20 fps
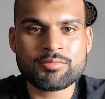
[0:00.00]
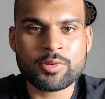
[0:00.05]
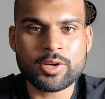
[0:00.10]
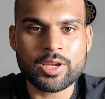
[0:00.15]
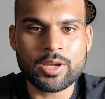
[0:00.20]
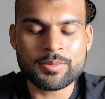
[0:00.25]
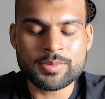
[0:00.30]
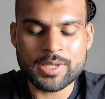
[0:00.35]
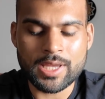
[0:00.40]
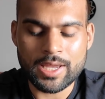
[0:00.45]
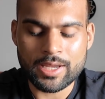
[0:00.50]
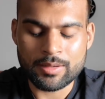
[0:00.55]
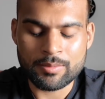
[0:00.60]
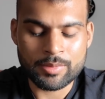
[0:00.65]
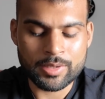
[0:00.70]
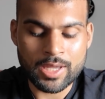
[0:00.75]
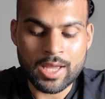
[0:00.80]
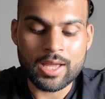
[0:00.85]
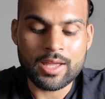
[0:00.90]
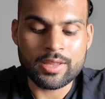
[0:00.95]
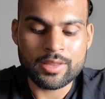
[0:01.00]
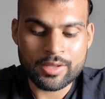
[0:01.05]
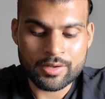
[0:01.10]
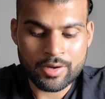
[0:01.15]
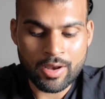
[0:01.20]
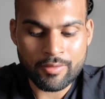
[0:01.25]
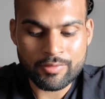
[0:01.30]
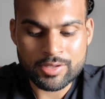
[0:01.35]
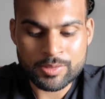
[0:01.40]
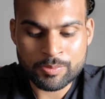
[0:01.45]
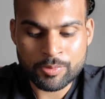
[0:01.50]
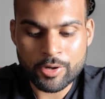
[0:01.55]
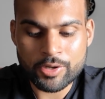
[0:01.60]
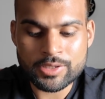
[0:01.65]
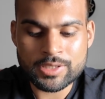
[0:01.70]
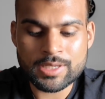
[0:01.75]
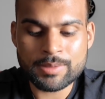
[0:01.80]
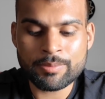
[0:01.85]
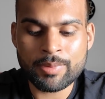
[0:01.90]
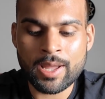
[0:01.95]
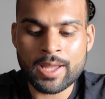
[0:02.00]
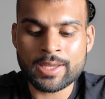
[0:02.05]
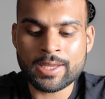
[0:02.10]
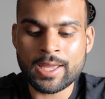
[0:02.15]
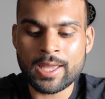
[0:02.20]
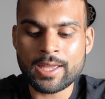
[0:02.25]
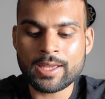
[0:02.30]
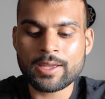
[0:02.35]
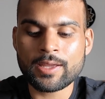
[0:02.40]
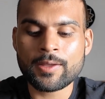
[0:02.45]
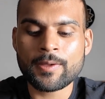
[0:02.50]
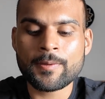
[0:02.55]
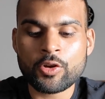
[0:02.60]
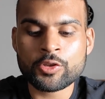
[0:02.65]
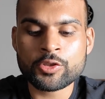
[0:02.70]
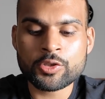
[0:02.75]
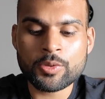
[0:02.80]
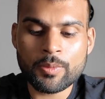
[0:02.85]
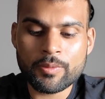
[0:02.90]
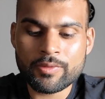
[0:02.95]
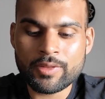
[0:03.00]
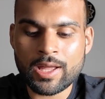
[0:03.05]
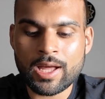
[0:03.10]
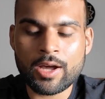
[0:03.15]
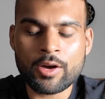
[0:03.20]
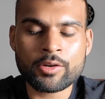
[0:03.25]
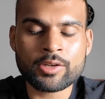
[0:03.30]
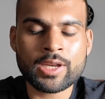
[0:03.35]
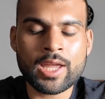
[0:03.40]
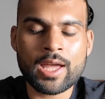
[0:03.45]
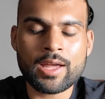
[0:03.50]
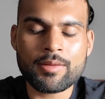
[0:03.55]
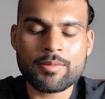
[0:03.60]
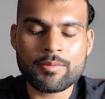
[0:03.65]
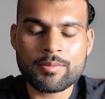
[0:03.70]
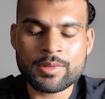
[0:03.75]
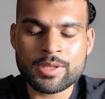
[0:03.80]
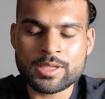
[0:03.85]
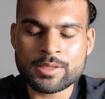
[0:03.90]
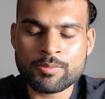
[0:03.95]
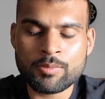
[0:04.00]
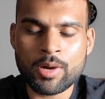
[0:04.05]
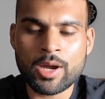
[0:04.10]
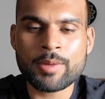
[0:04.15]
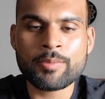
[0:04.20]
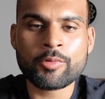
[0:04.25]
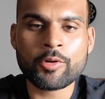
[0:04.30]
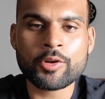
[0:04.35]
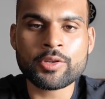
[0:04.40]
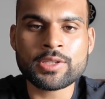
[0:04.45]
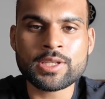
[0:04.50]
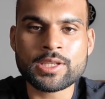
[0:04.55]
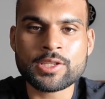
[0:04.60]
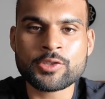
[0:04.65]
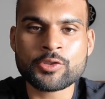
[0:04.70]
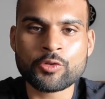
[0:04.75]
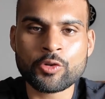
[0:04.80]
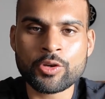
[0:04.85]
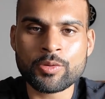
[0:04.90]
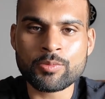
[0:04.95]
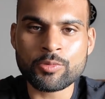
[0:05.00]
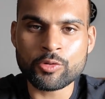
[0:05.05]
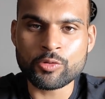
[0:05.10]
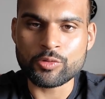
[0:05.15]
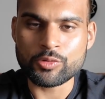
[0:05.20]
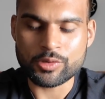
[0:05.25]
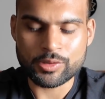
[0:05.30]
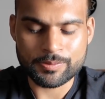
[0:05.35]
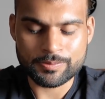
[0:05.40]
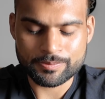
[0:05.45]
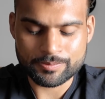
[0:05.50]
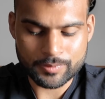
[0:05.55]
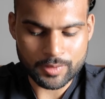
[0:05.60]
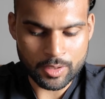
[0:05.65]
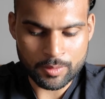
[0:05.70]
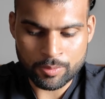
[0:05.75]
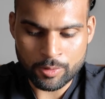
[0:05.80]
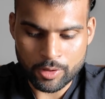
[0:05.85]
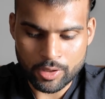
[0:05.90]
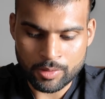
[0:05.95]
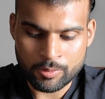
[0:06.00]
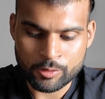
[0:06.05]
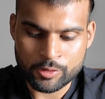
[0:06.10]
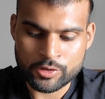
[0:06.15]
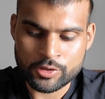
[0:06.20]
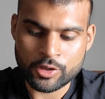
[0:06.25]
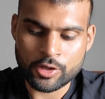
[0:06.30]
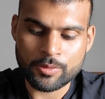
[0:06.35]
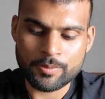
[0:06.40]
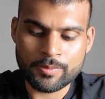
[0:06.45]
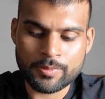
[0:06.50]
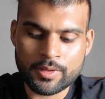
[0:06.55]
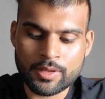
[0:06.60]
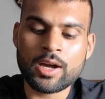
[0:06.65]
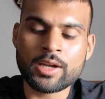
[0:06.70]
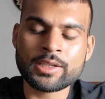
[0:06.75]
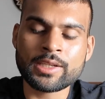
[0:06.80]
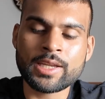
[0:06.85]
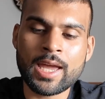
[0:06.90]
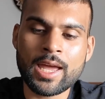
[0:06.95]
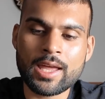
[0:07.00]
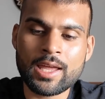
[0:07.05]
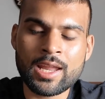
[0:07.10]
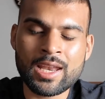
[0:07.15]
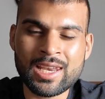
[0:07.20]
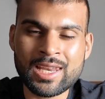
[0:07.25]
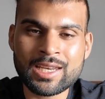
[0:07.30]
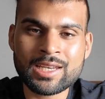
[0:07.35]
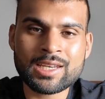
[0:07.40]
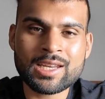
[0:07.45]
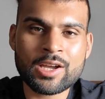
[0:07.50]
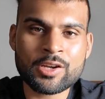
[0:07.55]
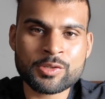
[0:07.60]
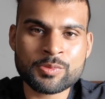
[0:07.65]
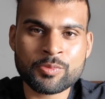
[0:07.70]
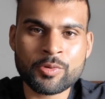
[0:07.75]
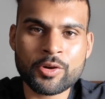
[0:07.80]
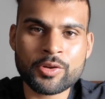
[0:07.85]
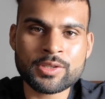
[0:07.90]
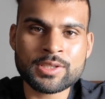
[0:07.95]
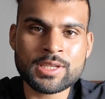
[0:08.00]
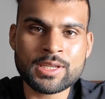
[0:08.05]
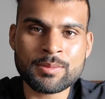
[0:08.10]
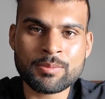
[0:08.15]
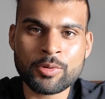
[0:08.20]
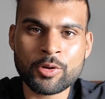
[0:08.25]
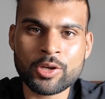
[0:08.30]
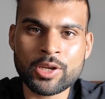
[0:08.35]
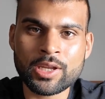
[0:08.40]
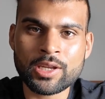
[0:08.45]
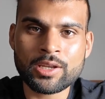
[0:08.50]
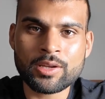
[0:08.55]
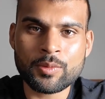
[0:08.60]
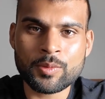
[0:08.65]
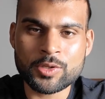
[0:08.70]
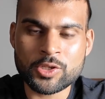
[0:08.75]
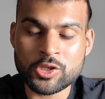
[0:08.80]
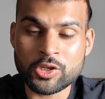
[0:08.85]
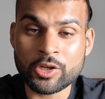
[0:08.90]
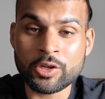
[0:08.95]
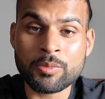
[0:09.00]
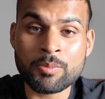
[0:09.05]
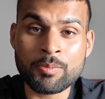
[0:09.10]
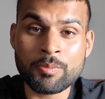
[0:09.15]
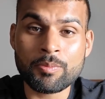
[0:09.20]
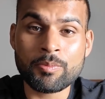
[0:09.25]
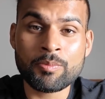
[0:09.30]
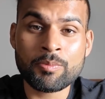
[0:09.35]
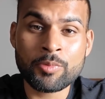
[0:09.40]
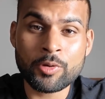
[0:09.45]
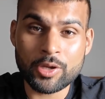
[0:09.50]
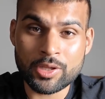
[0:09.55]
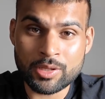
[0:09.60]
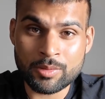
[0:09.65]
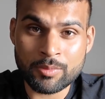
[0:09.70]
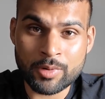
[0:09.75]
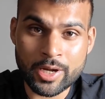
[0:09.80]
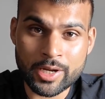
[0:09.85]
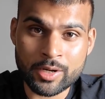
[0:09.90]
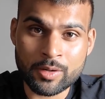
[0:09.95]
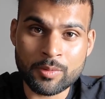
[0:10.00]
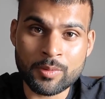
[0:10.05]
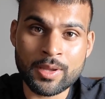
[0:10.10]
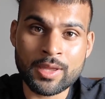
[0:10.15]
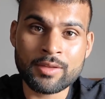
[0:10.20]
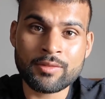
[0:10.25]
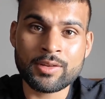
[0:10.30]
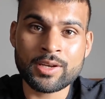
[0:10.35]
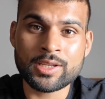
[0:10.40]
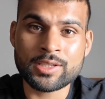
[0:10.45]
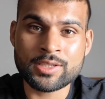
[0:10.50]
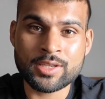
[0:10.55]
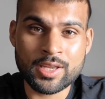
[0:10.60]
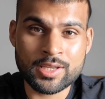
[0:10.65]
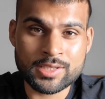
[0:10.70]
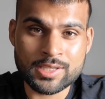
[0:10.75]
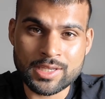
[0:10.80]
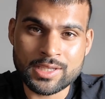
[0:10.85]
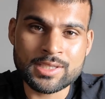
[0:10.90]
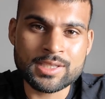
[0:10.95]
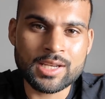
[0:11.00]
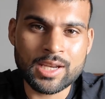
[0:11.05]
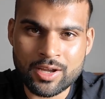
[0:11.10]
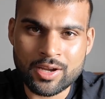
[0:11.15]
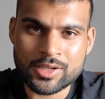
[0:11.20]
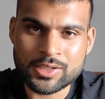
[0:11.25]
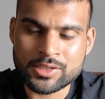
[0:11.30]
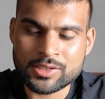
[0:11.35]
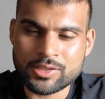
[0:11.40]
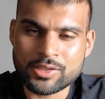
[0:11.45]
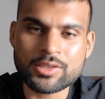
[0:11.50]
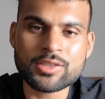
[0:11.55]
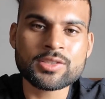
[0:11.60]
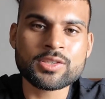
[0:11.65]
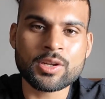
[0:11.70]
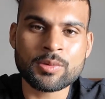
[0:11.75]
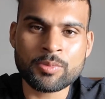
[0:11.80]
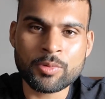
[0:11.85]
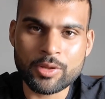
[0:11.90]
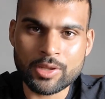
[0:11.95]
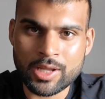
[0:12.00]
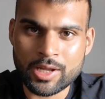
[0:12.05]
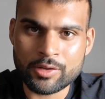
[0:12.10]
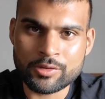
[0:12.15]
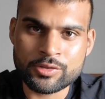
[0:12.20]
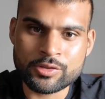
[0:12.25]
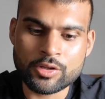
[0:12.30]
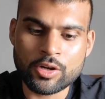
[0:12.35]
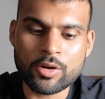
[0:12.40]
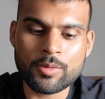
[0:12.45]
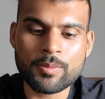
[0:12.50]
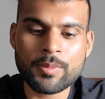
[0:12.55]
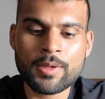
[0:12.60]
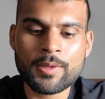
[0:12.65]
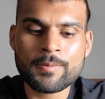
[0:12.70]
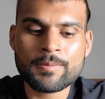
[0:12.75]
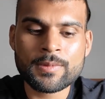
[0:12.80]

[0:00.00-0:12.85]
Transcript: pretty upsetting. But yeah, they'd have this protein pancake. On top of that, I would get these MyProtein soy balls. I'd put them on top. I'd get a Lindau's protein pudding, which you can put in the microwave and it turns it into custard. So I'd put that on top.